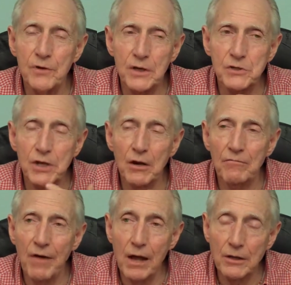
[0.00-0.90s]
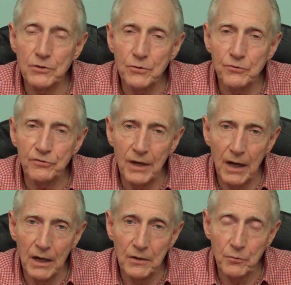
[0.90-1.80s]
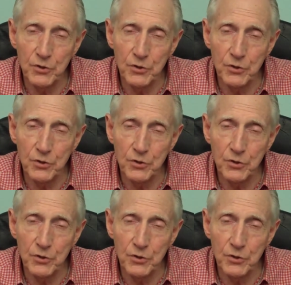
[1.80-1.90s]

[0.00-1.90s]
is in a volatile state,